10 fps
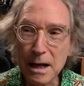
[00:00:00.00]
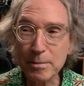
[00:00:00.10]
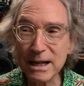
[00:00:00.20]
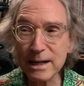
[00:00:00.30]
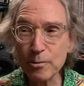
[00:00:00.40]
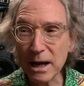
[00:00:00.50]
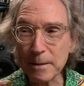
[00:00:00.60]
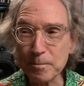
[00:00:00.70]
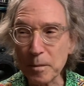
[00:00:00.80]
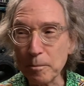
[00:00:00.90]
But anyway,
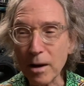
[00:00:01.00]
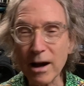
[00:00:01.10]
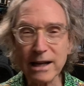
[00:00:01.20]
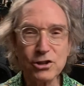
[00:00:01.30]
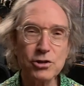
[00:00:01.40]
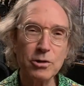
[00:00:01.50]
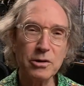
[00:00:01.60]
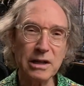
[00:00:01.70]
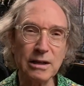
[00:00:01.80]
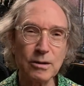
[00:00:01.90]
my
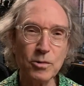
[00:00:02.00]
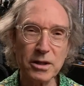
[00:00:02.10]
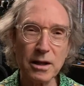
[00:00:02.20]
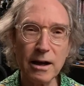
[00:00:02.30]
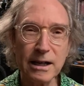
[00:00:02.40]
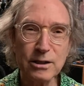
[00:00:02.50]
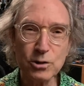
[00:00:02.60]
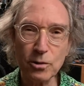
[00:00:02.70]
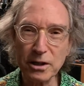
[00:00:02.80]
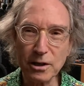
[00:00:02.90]
journey with high-end
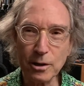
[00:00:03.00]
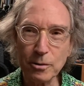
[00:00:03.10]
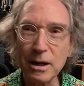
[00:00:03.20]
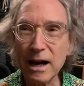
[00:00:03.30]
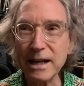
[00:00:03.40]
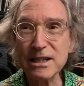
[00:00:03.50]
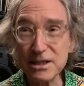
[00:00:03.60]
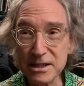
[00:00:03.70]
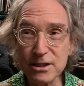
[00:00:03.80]
audio, I guess, did